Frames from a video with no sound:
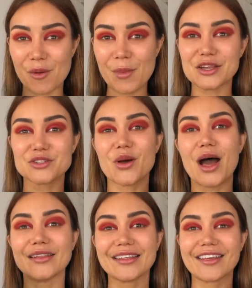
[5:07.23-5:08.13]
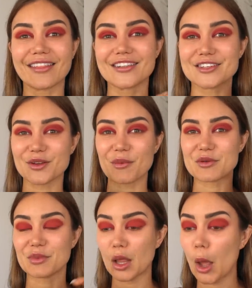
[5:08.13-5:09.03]
I'll make sure I'll link it in the
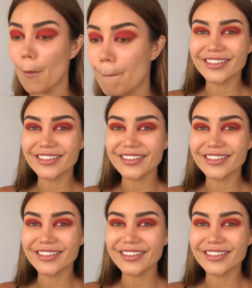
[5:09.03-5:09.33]
description below.